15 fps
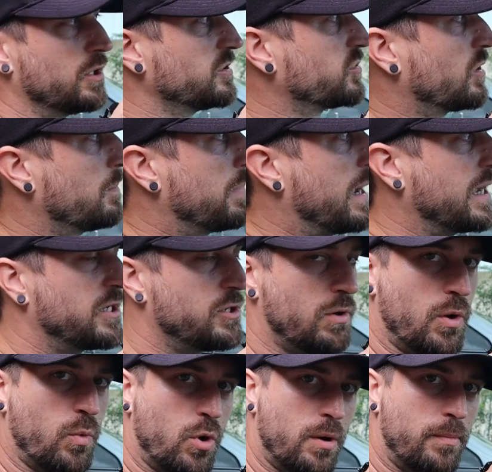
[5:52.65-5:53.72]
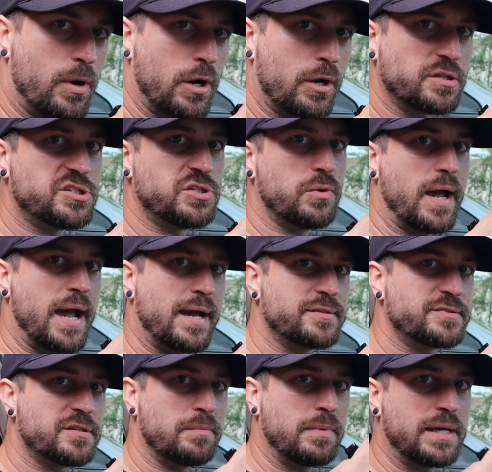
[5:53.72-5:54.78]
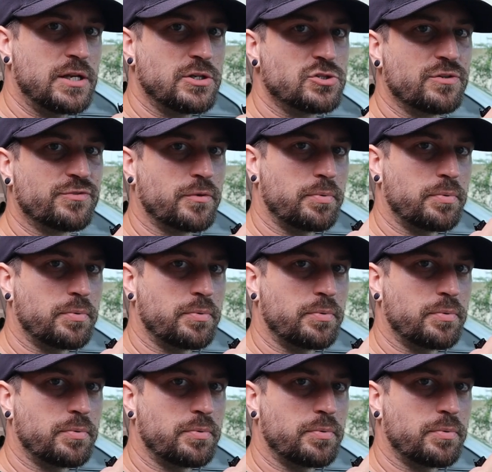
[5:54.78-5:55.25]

So I'm back here at Walmart to ask the manager